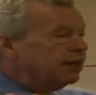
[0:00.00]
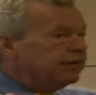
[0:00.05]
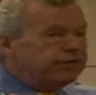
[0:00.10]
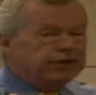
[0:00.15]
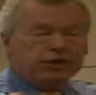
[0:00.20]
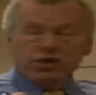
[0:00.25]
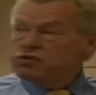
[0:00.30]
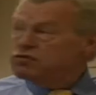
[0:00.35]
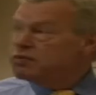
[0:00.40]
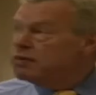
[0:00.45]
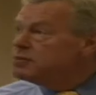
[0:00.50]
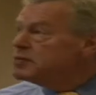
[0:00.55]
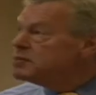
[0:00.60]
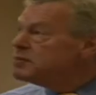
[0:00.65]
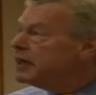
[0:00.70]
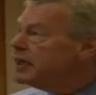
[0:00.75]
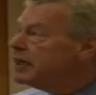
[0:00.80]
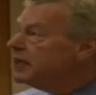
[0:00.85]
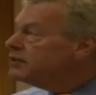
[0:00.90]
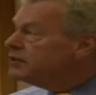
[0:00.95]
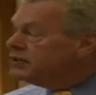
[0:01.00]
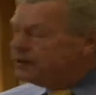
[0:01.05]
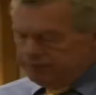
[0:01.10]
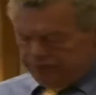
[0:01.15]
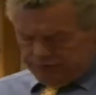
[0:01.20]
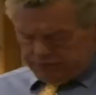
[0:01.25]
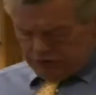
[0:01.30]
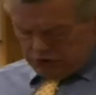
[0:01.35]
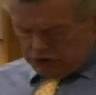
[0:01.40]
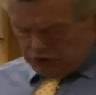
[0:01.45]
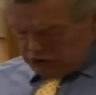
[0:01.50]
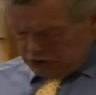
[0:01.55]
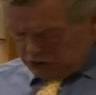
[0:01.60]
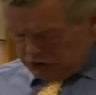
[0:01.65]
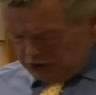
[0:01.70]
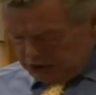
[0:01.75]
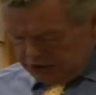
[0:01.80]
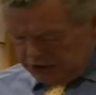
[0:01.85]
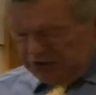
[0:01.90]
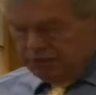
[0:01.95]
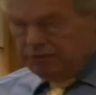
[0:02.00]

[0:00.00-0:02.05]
the first rib space. Okay, here